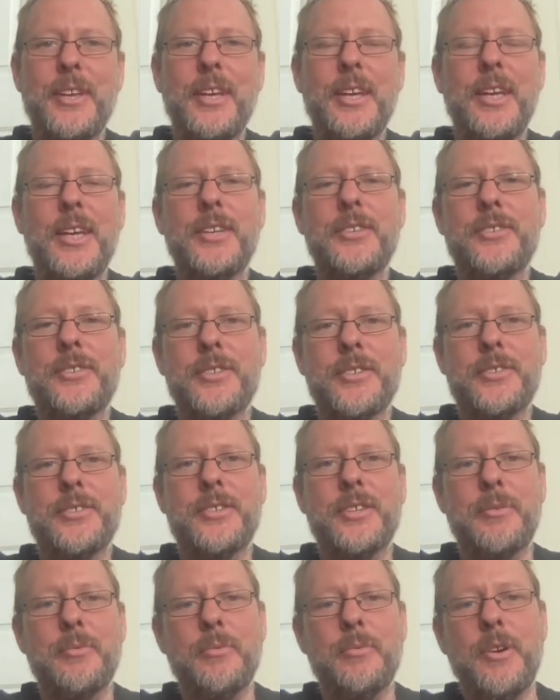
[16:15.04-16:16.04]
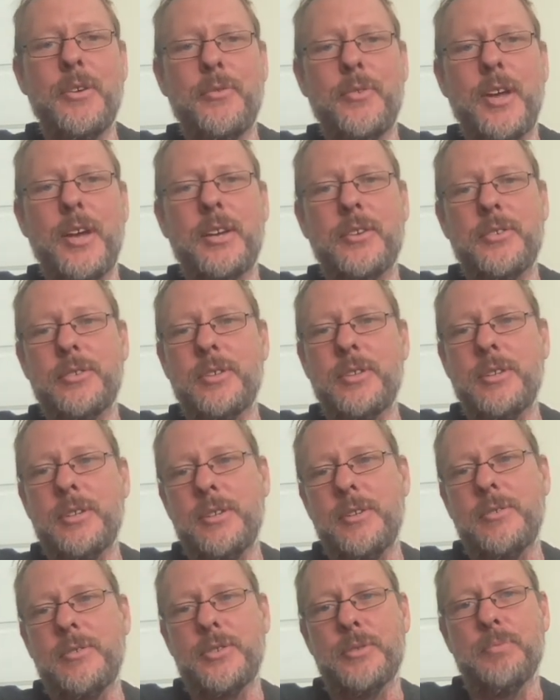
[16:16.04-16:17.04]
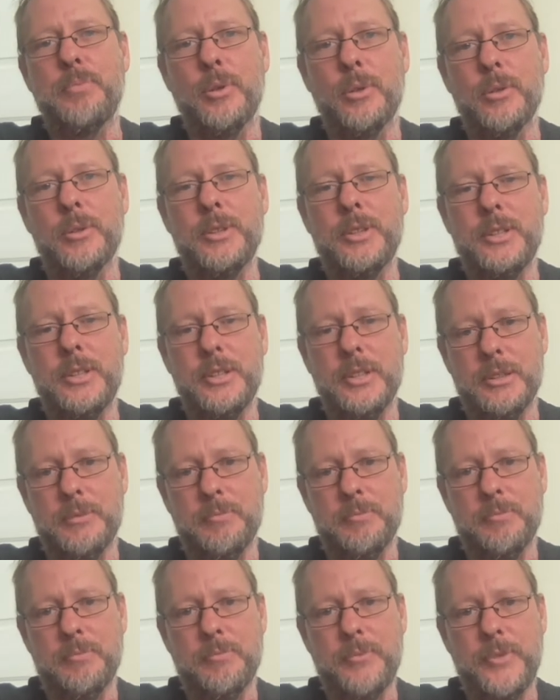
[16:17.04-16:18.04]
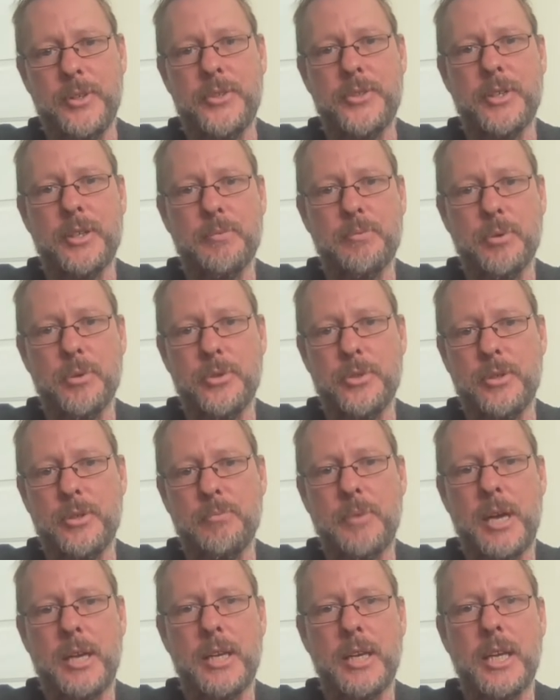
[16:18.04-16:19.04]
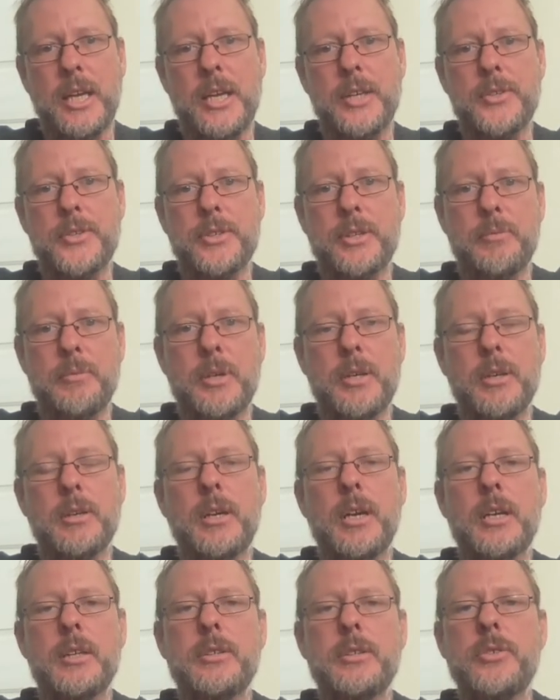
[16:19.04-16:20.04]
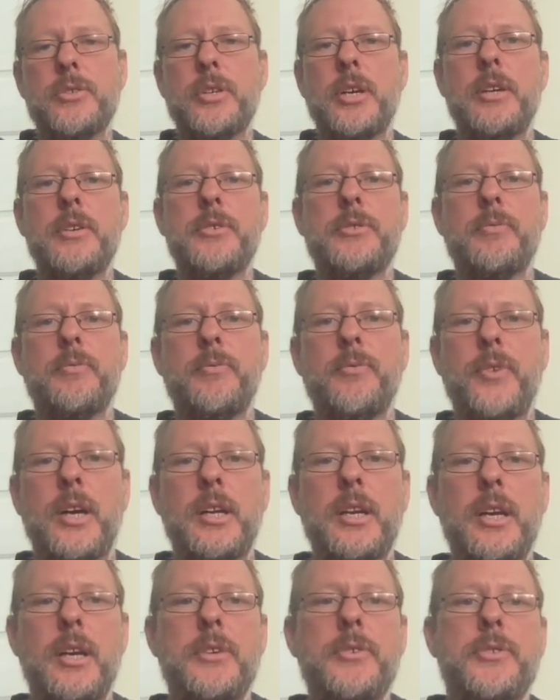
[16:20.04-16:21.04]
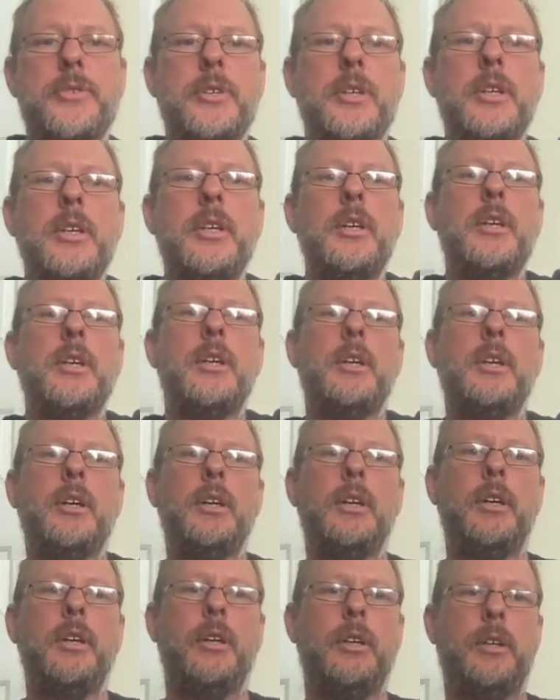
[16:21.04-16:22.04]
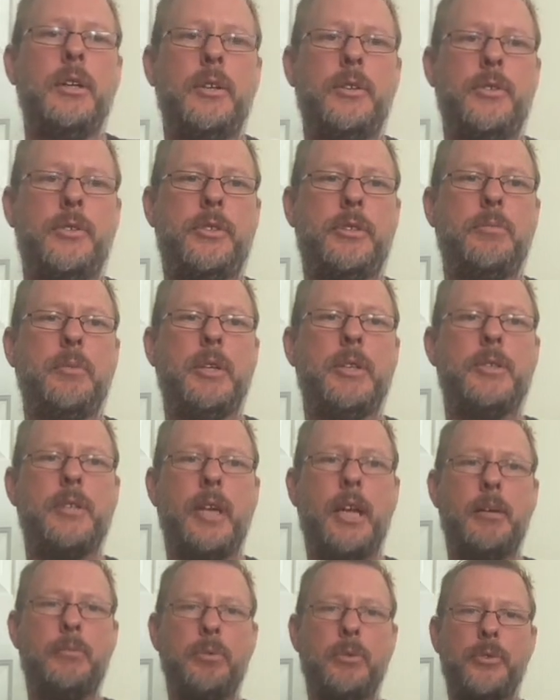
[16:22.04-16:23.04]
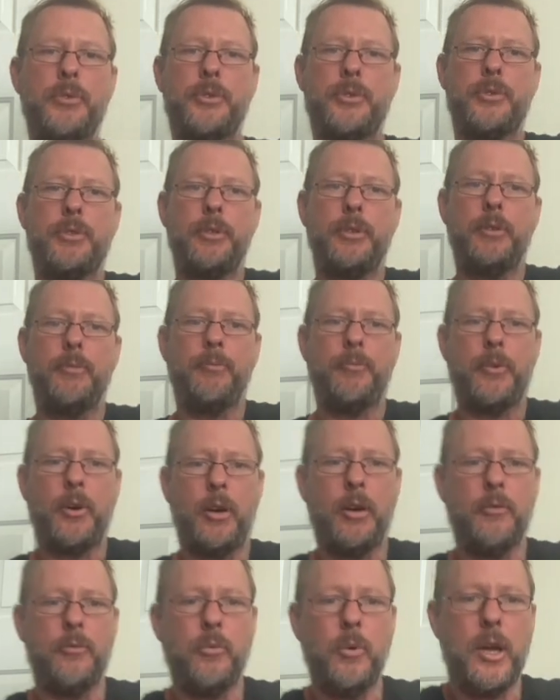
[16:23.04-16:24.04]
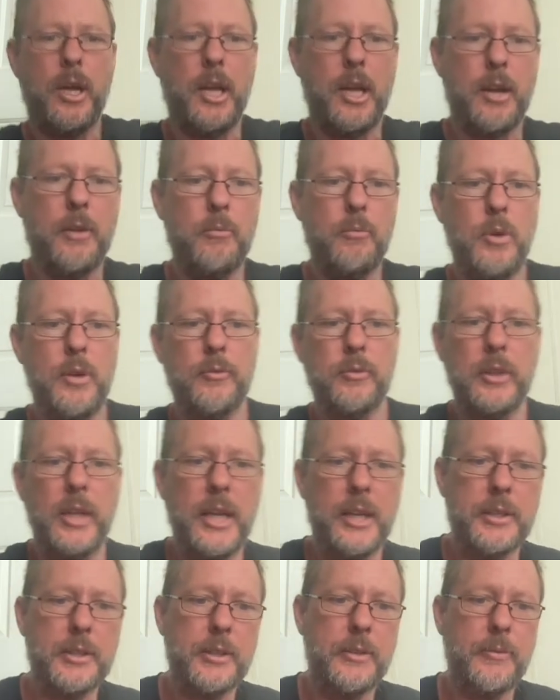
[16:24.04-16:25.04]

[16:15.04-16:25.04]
It's just that we're actually supporting them instead of pushing back against them. And I'm going to show you some photos, some examples of where we've let